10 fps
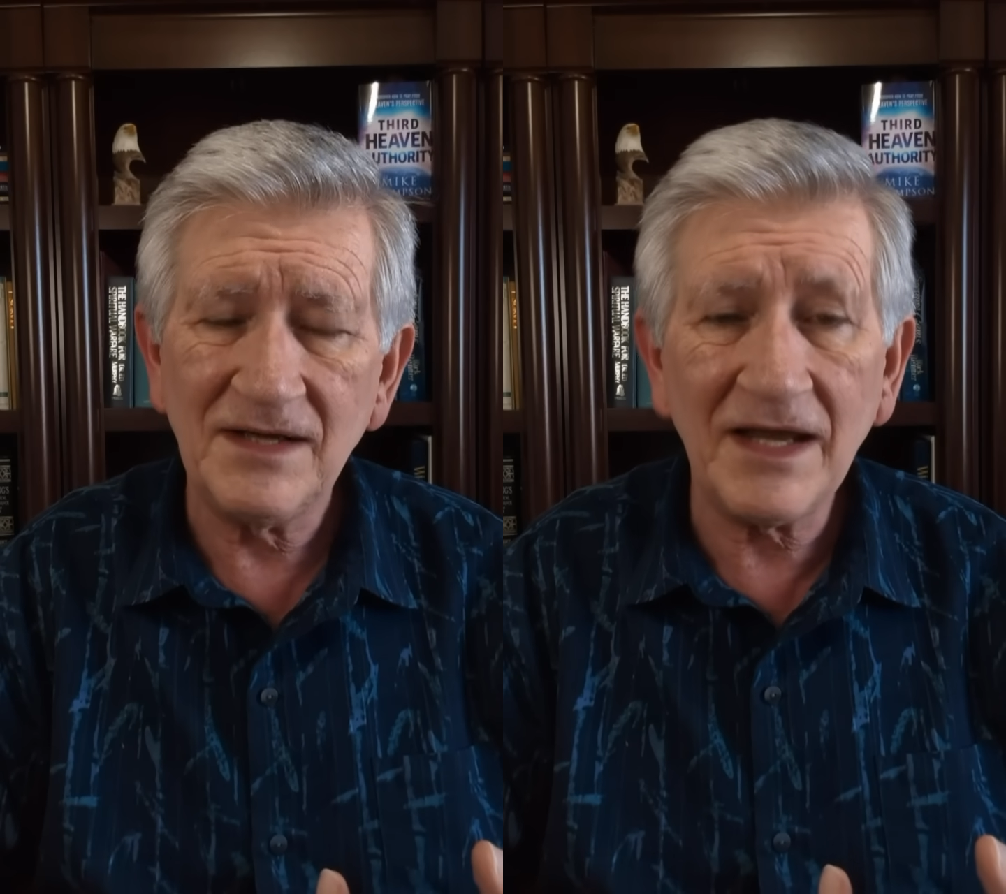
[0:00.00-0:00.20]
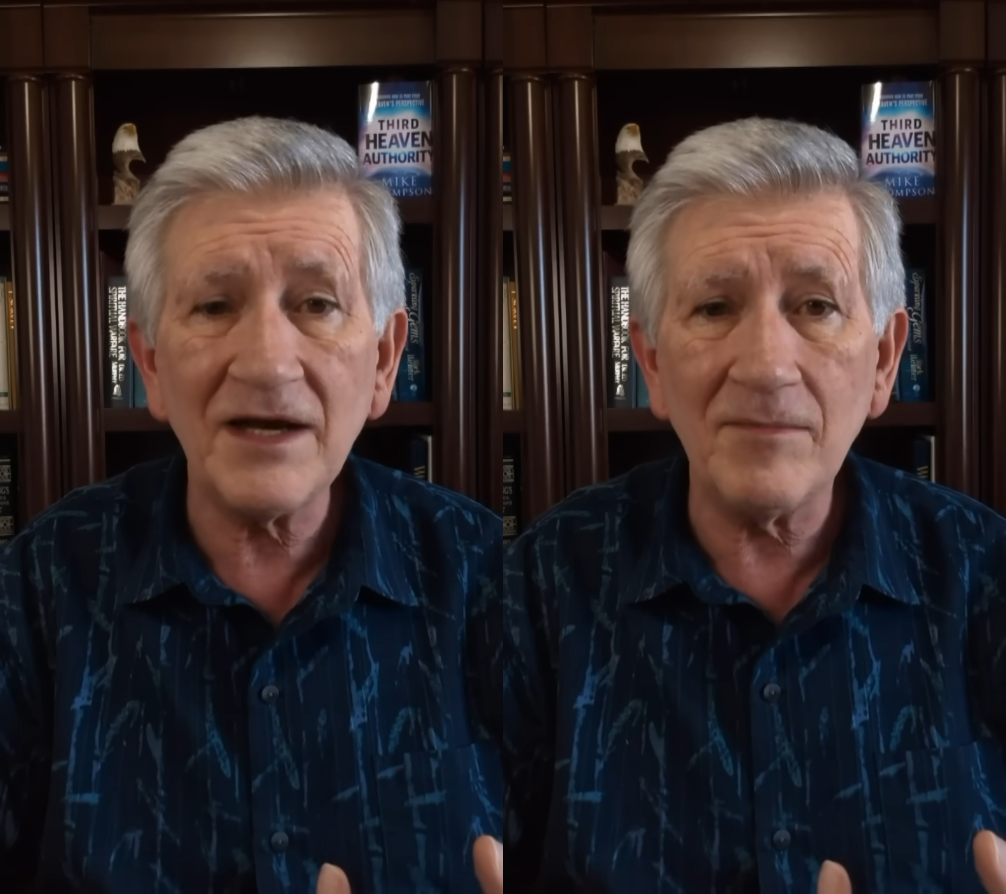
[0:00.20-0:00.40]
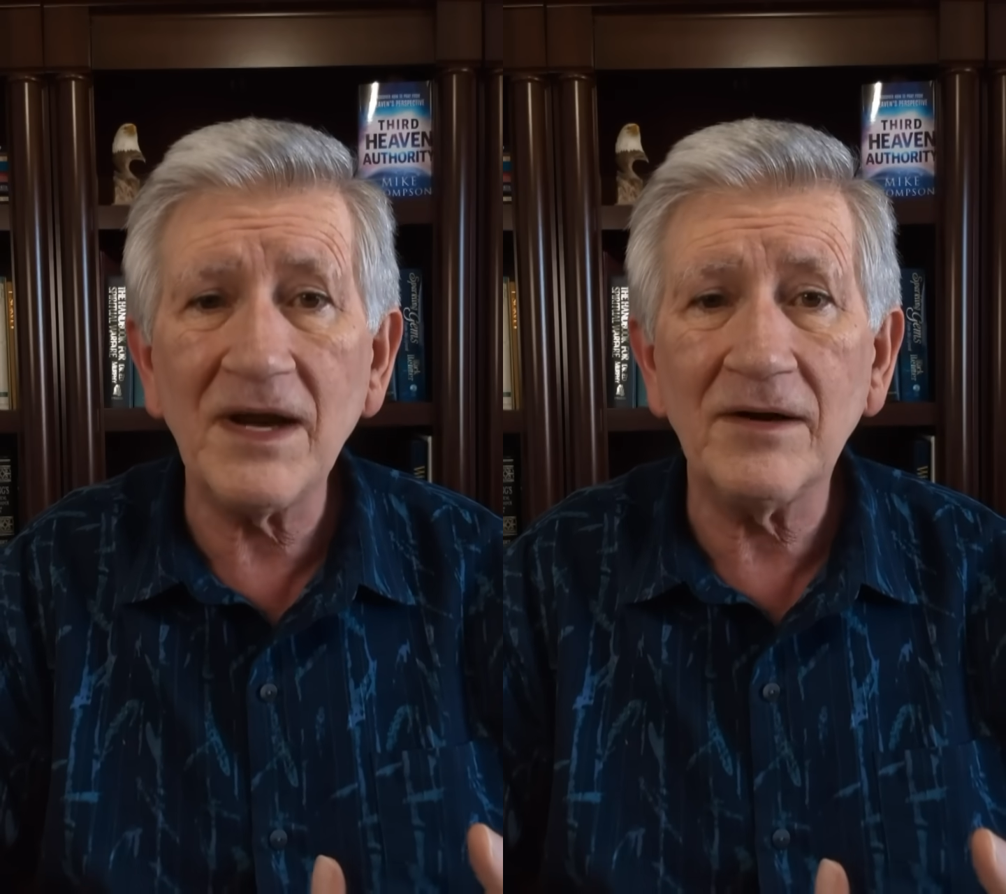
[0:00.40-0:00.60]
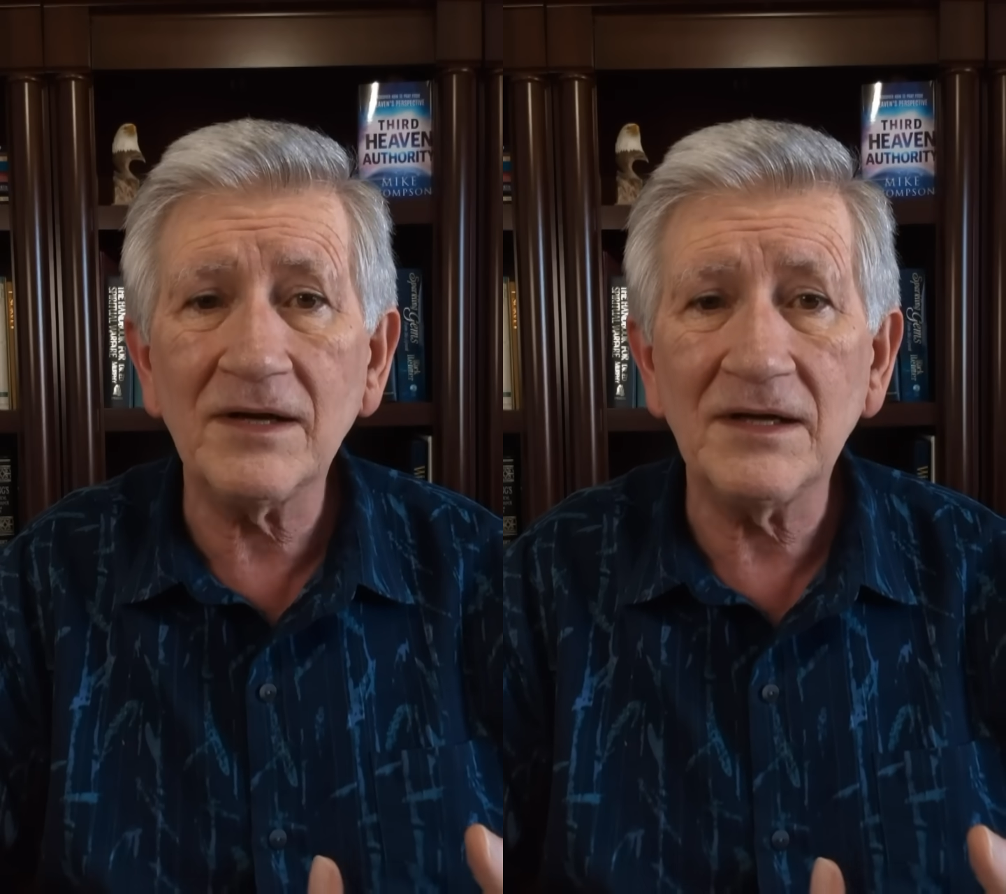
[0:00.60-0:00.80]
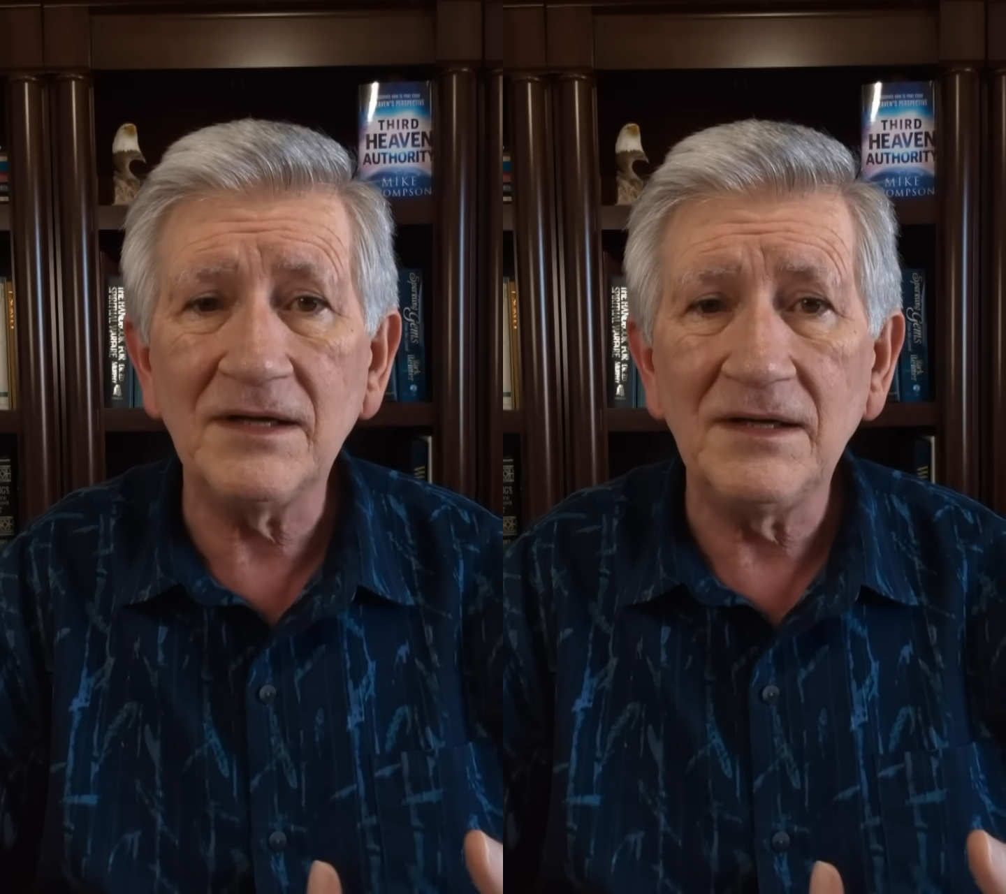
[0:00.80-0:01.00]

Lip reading: in America.